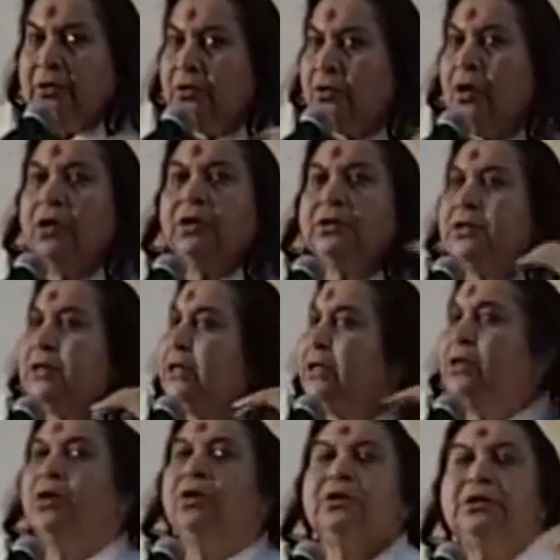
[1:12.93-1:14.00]
thoughts
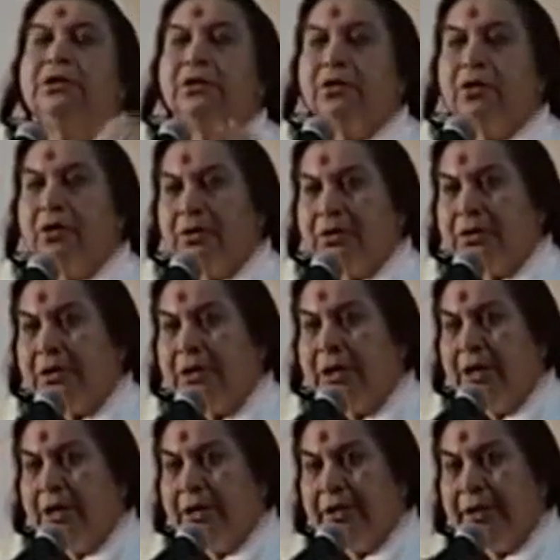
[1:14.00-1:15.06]
and thoughts and thoughts,
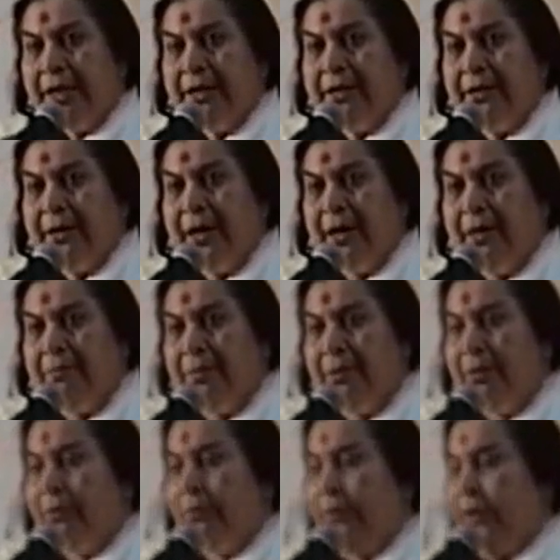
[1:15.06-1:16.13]
that
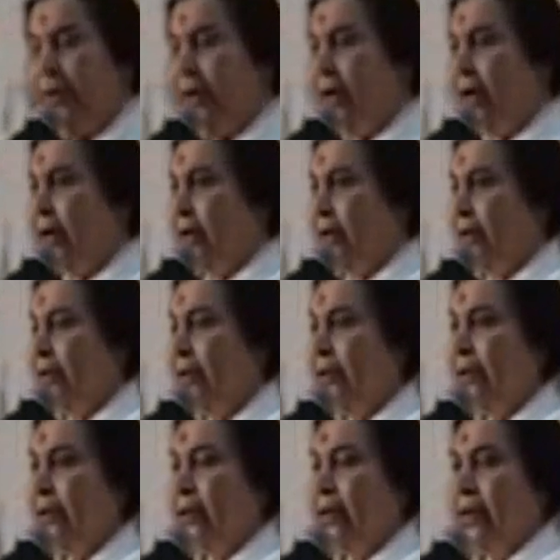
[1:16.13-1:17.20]
time we are
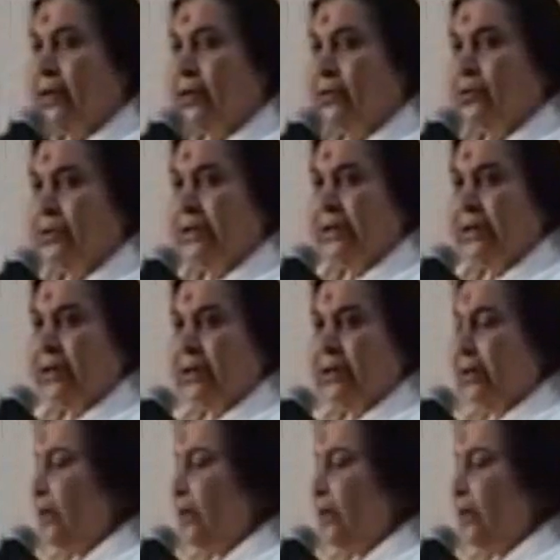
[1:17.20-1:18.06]
using